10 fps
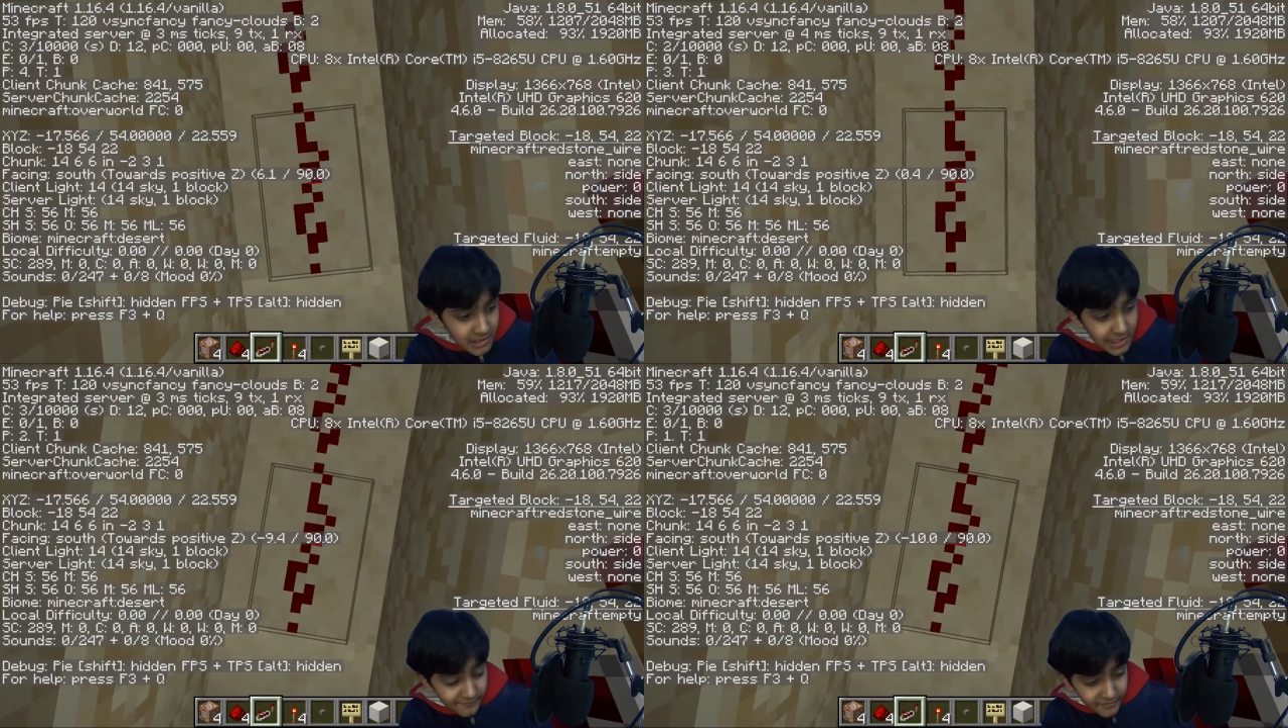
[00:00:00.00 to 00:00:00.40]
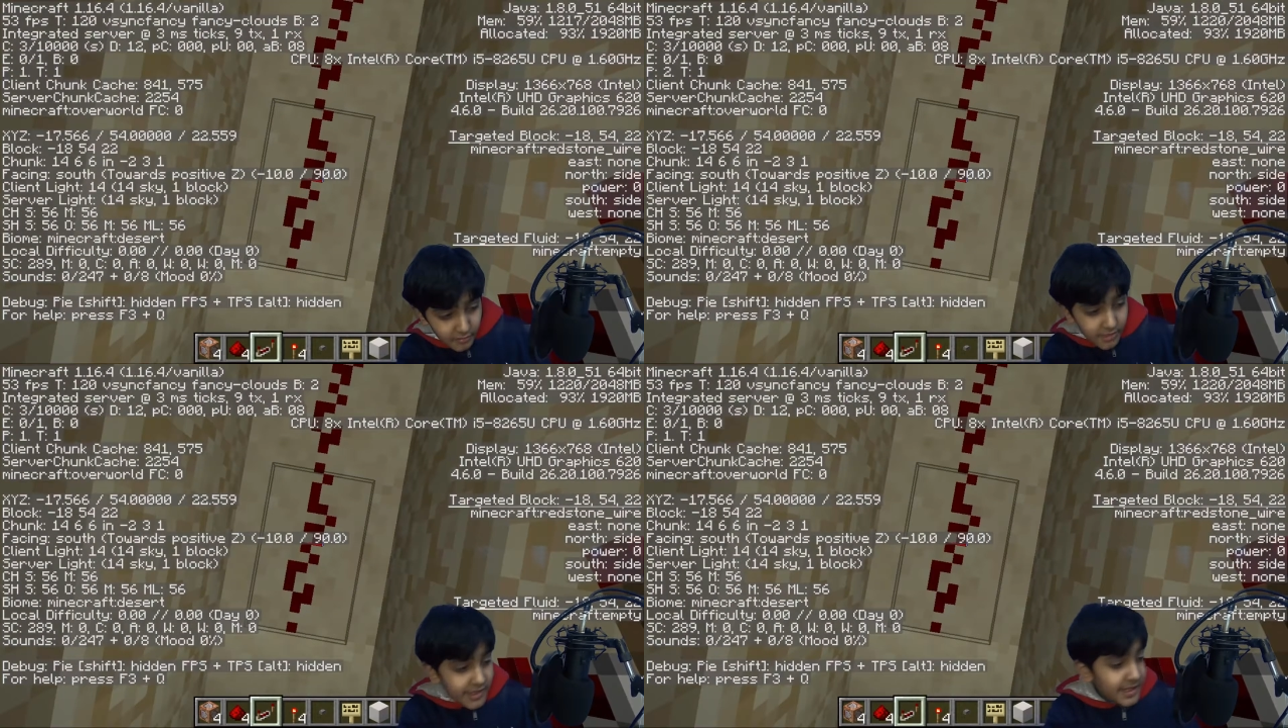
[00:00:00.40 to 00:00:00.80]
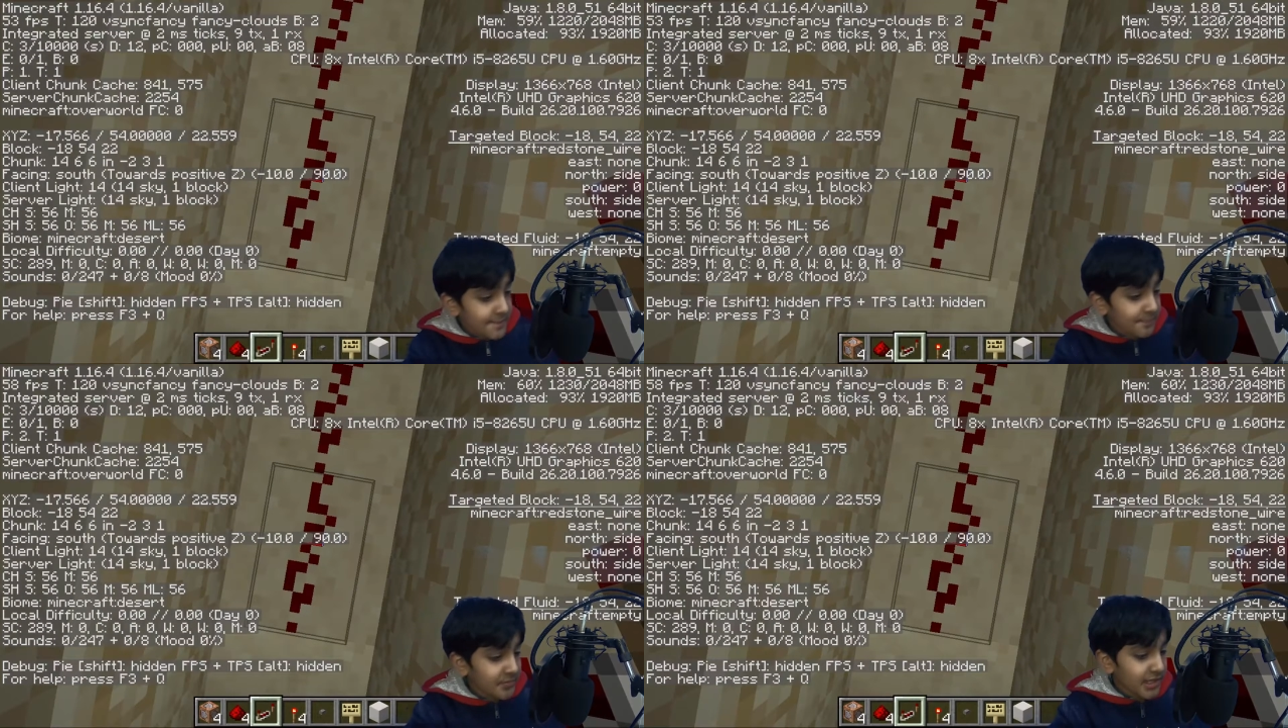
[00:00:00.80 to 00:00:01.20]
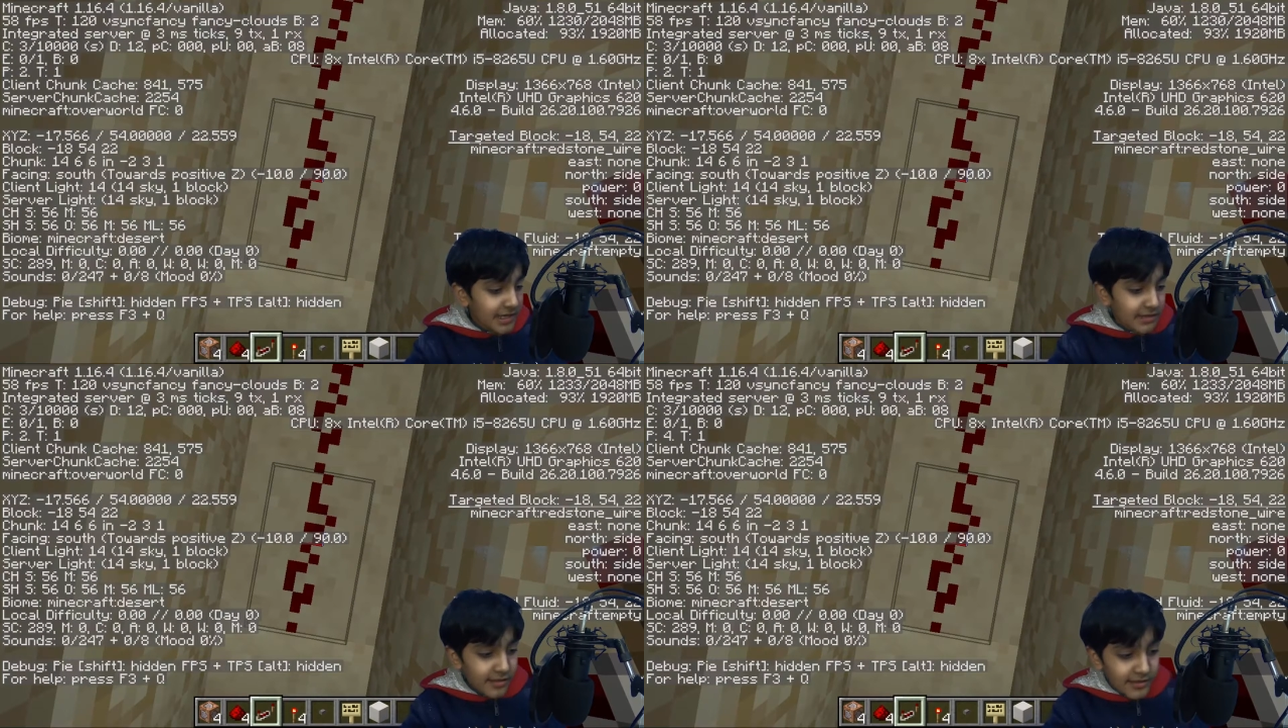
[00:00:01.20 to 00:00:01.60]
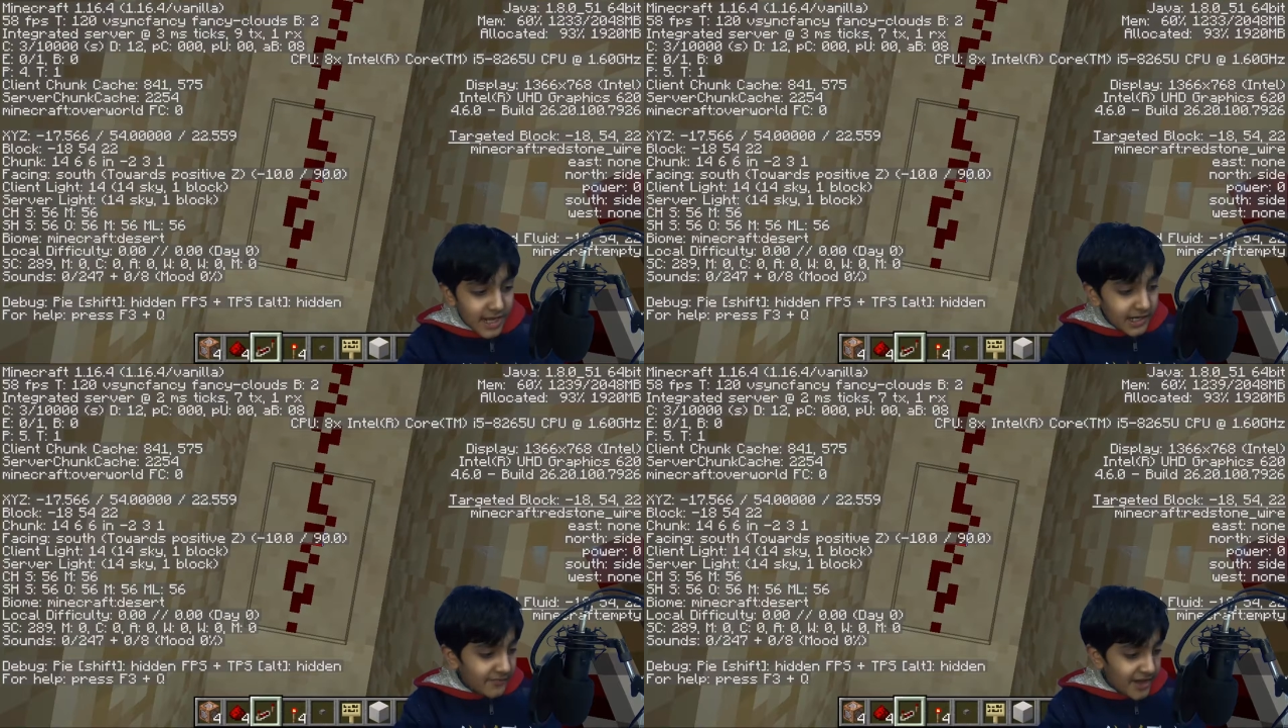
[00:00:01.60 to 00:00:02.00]
If you see, it's
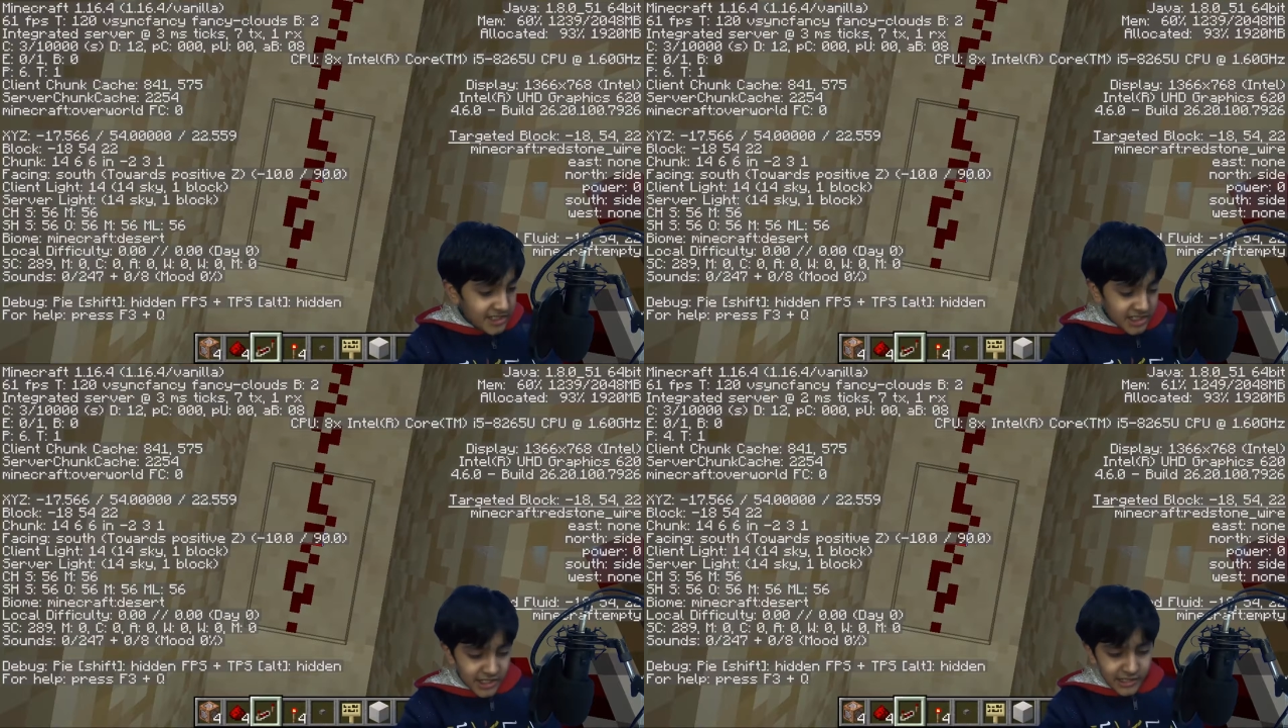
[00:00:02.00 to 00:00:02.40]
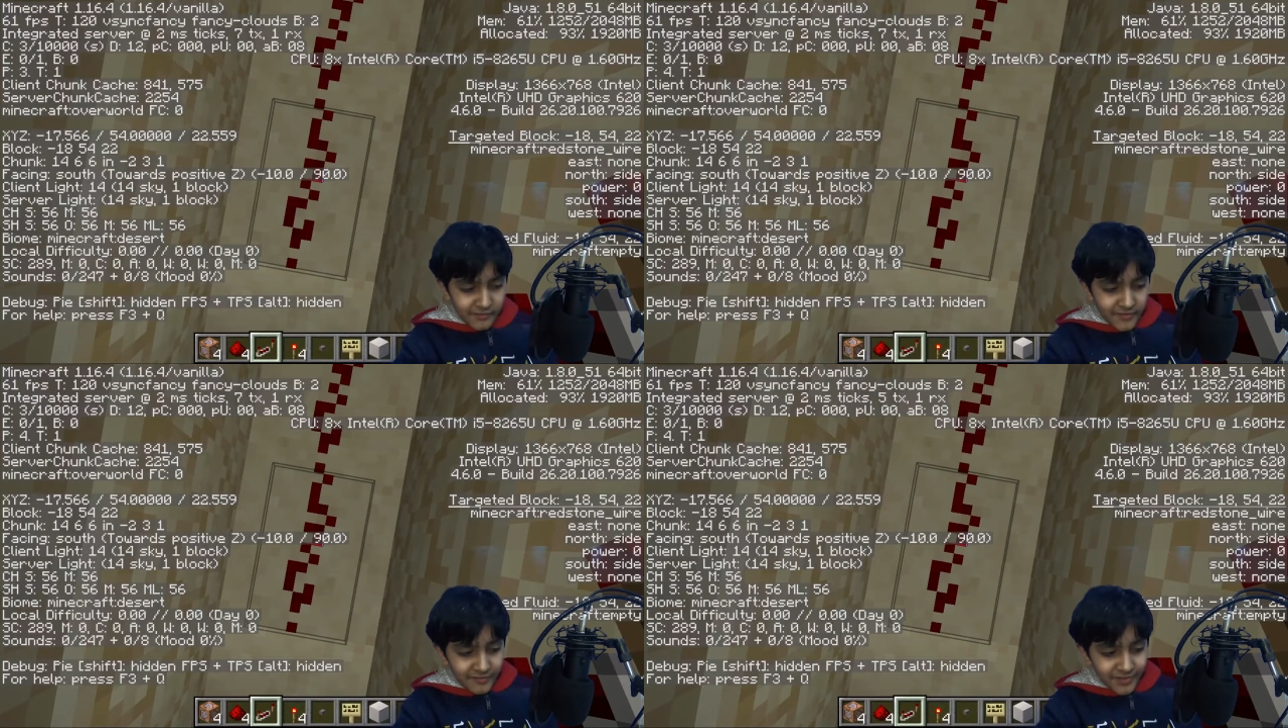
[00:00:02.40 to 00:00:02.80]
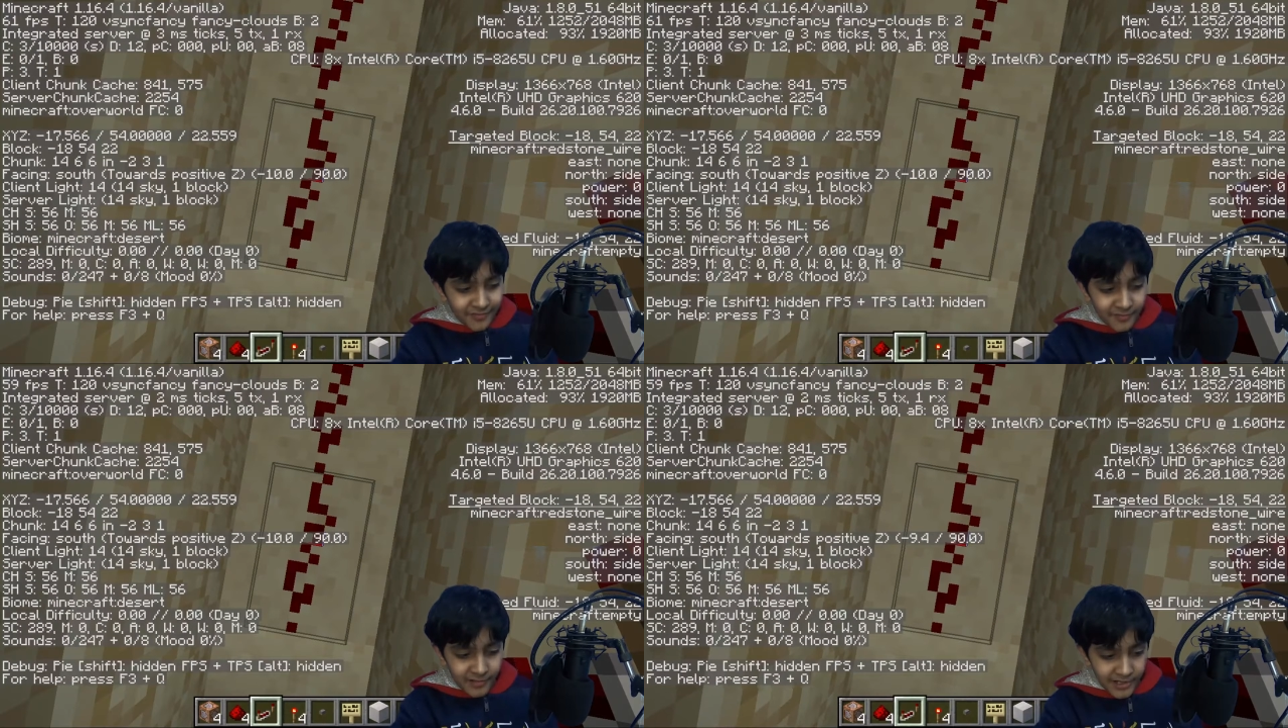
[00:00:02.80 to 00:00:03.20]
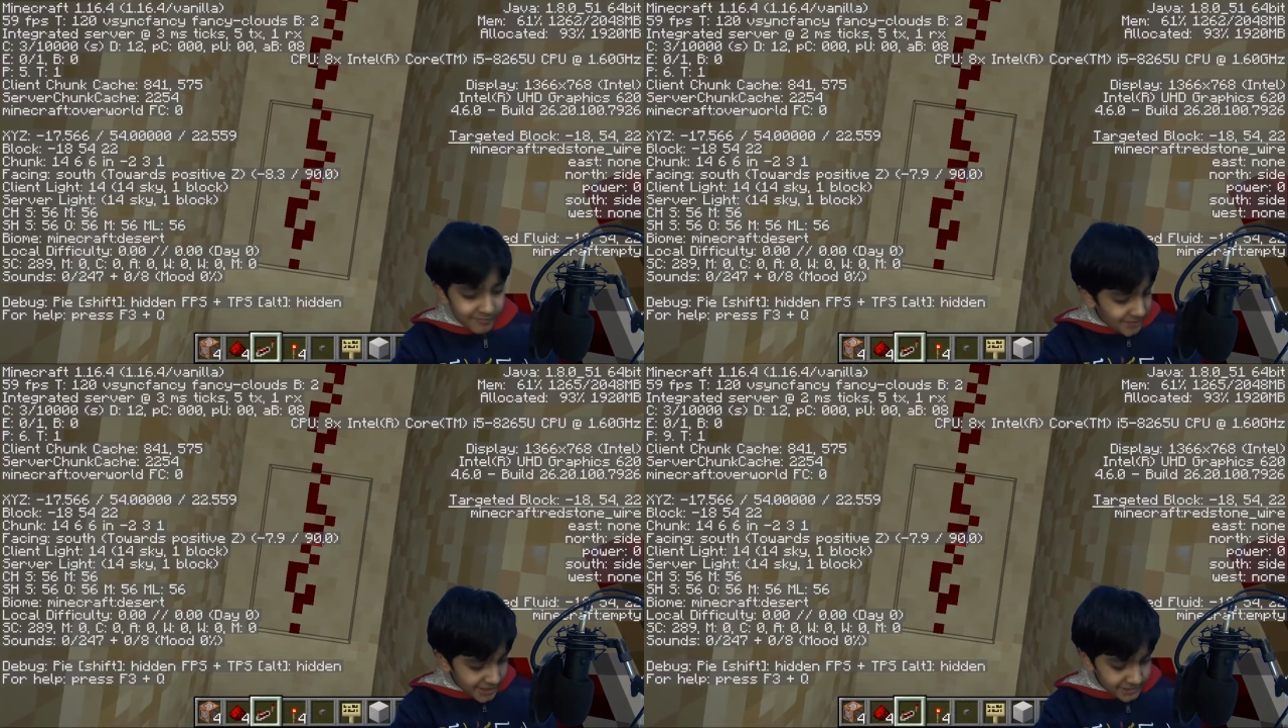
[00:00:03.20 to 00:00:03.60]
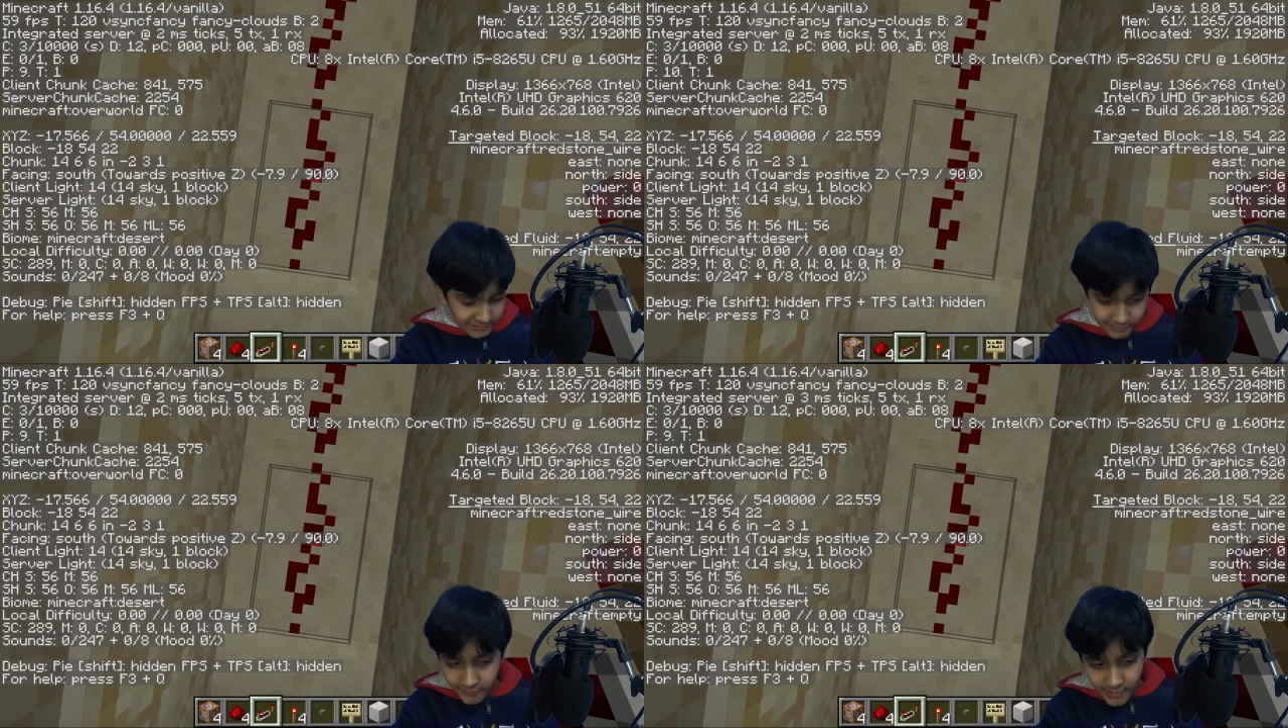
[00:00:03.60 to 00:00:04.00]
-18, 54, and
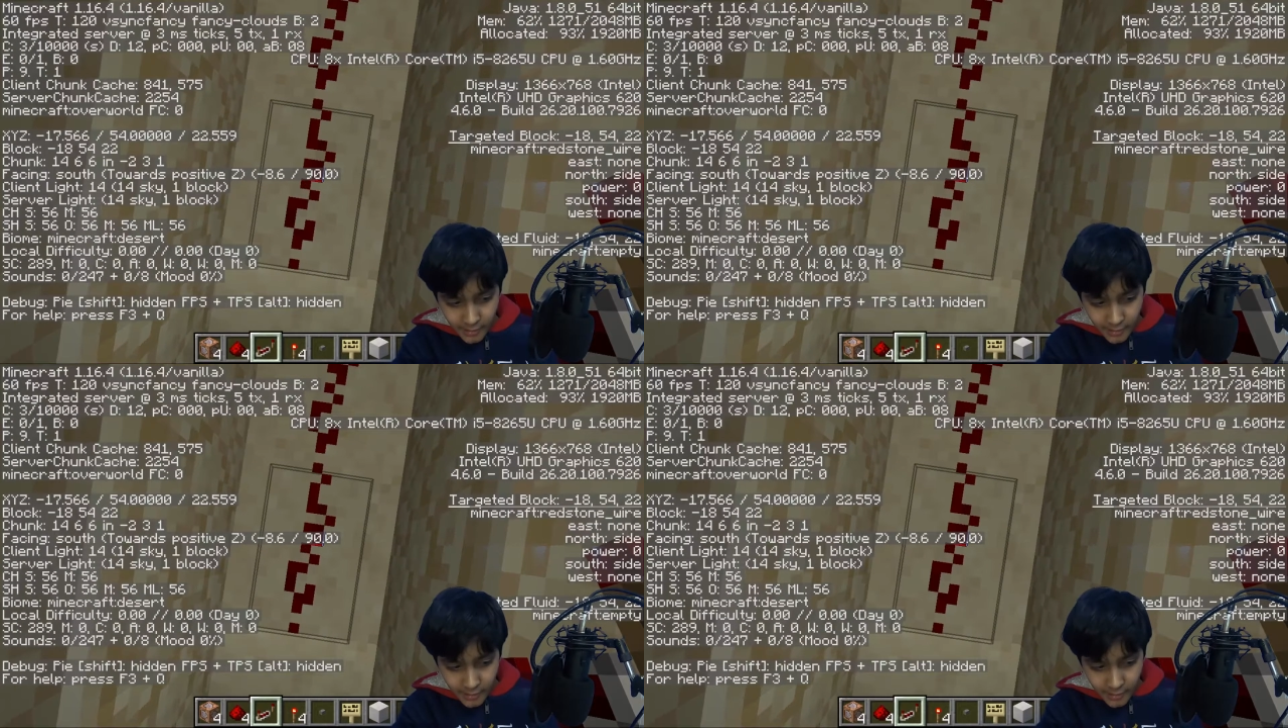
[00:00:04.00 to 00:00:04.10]
22.